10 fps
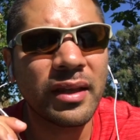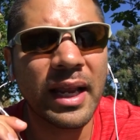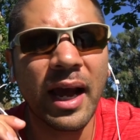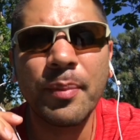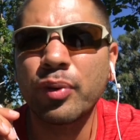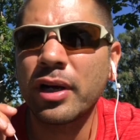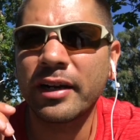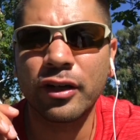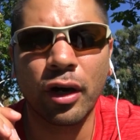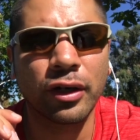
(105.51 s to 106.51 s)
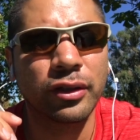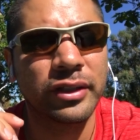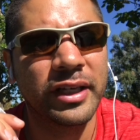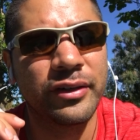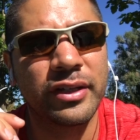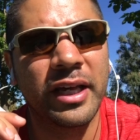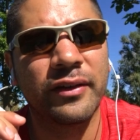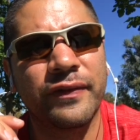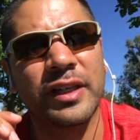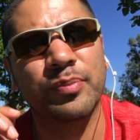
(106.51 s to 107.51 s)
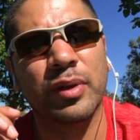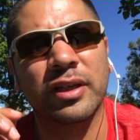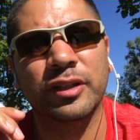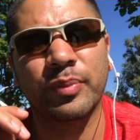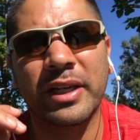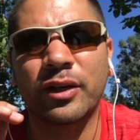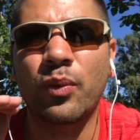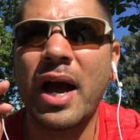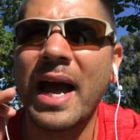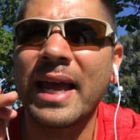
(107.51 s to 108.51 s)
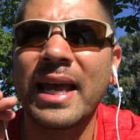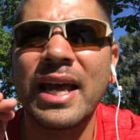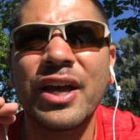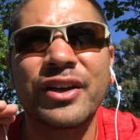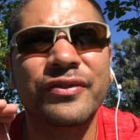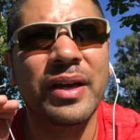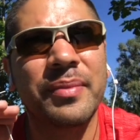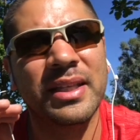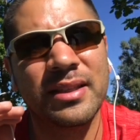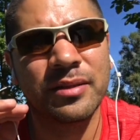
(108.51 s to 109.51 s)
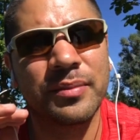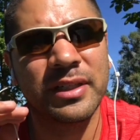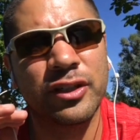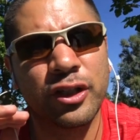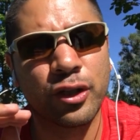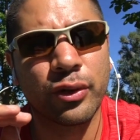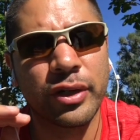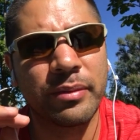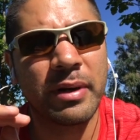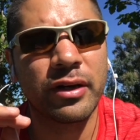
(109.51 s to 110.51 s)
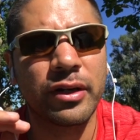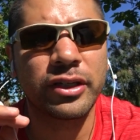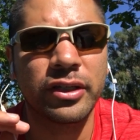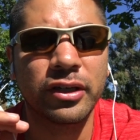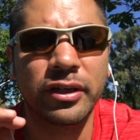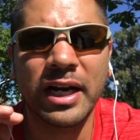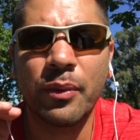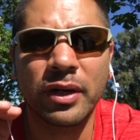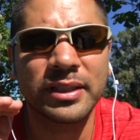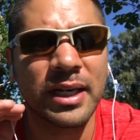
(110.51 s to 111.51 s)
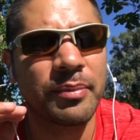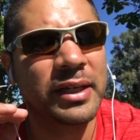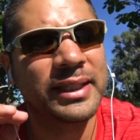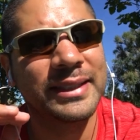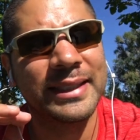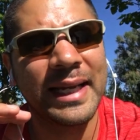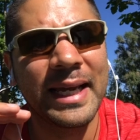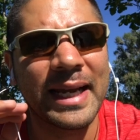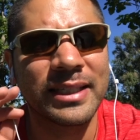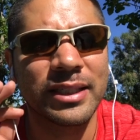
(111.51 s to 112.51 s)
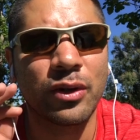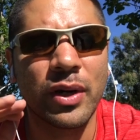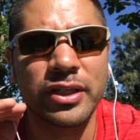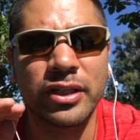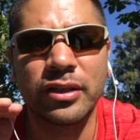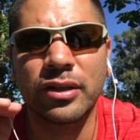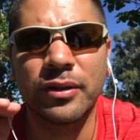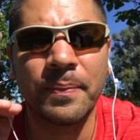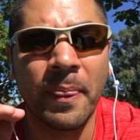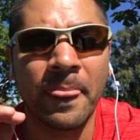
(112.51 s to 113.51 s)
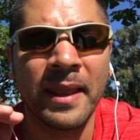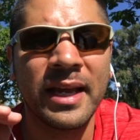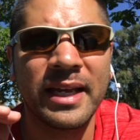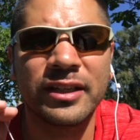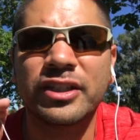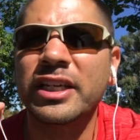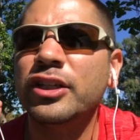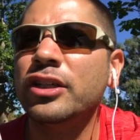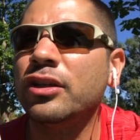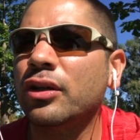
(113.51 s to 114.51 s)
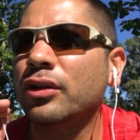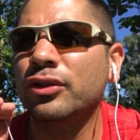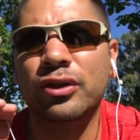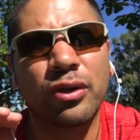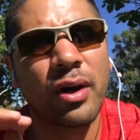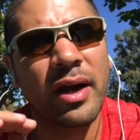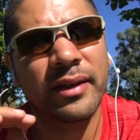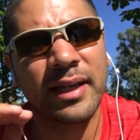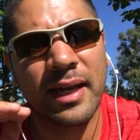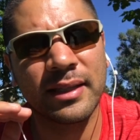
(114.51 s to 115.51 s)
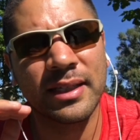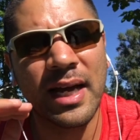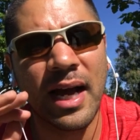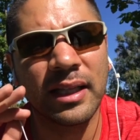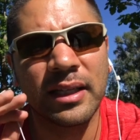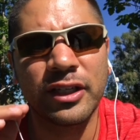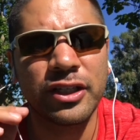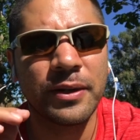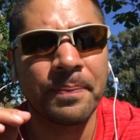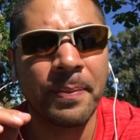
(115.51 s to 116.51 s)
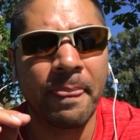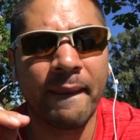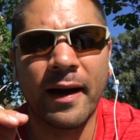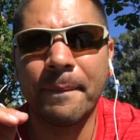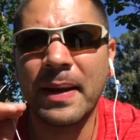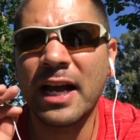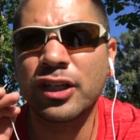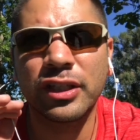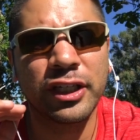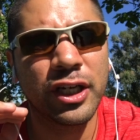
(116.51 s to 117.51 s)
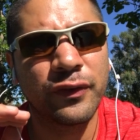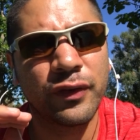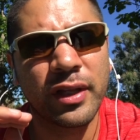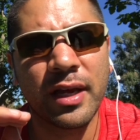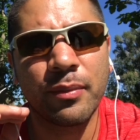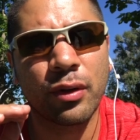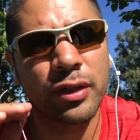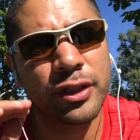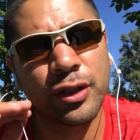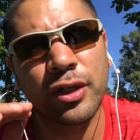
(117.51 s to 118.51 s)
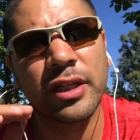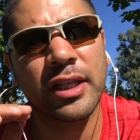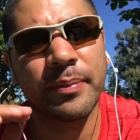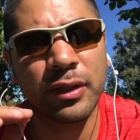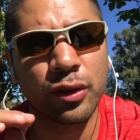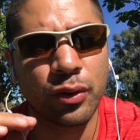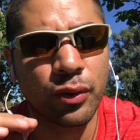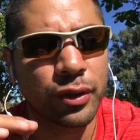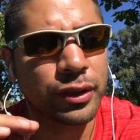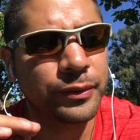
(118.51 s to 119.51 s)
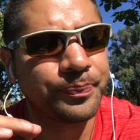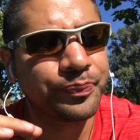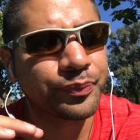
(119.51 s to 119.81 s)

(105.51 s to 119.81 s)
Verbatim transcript: Now, I put out an article the other day on Facebook explaining why feminism is destroying marriage, you know, and I want to talk about that today and ask the question, you know, is teaching girls to go out to college um, actually good for them or is it turning them into whores?